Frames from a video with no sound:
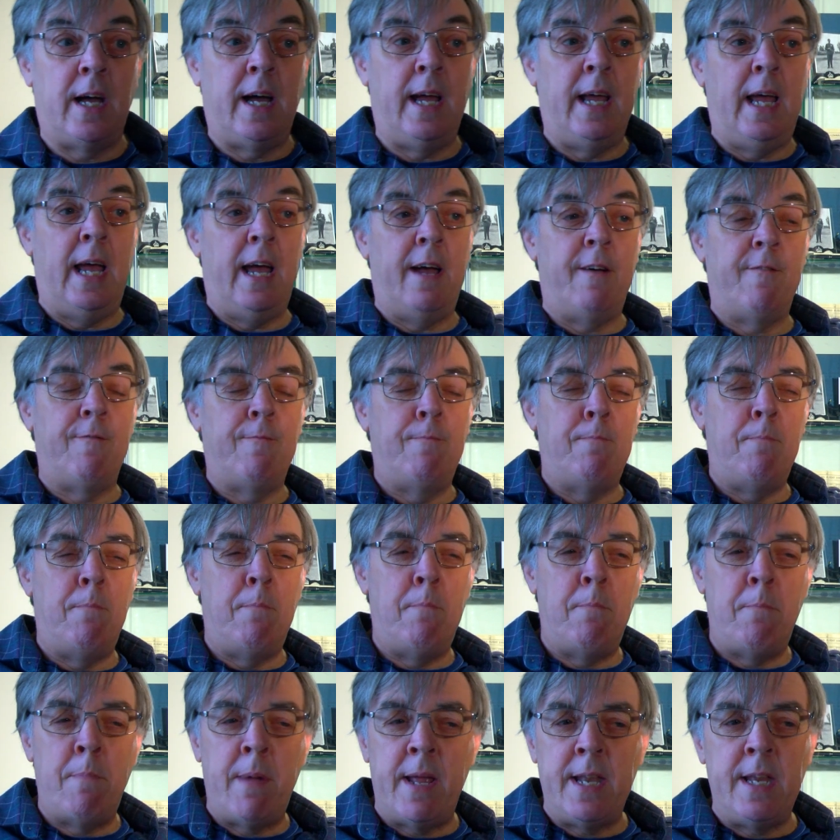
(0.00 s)
I have
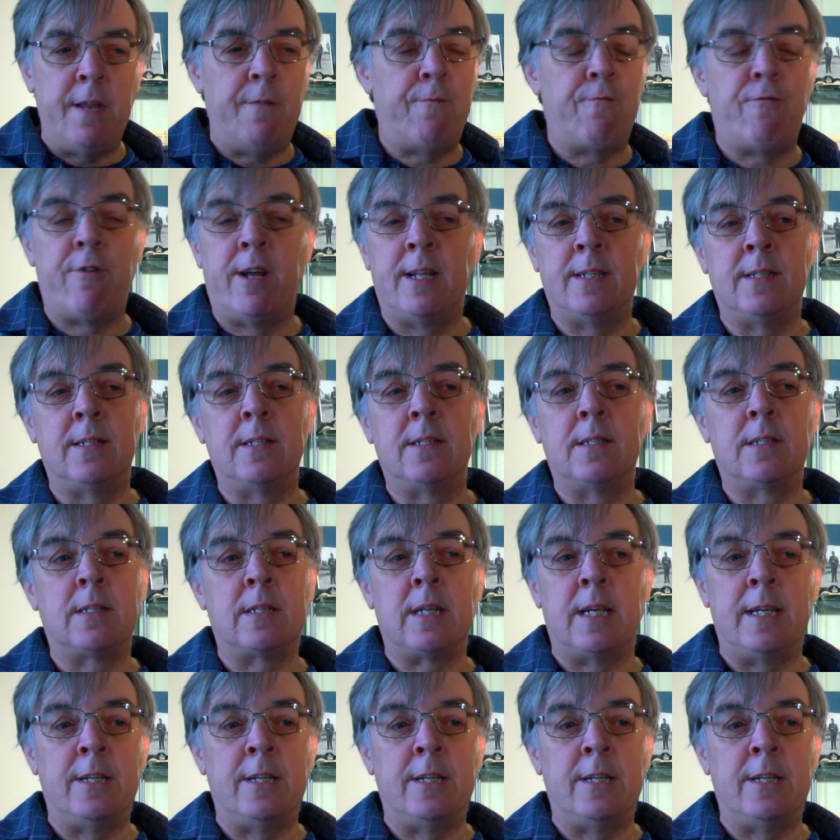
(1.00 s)
many friends